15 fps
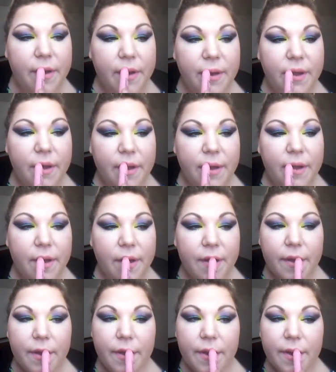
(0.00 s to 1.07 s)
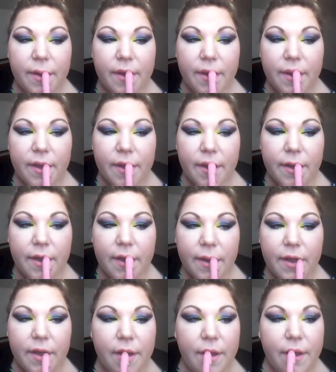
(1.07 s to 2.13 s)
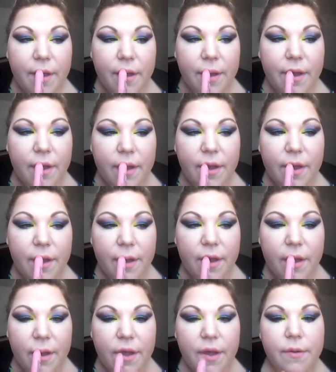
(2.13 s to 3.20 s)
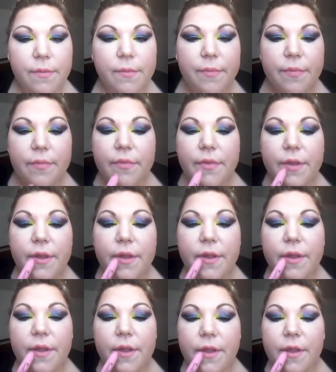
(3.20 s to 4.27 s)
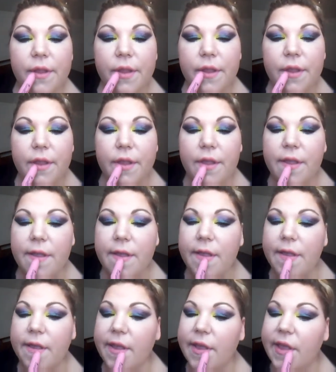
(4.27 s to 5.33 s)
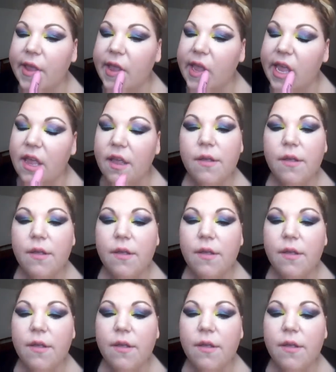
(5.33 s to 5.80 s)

Nothing is said.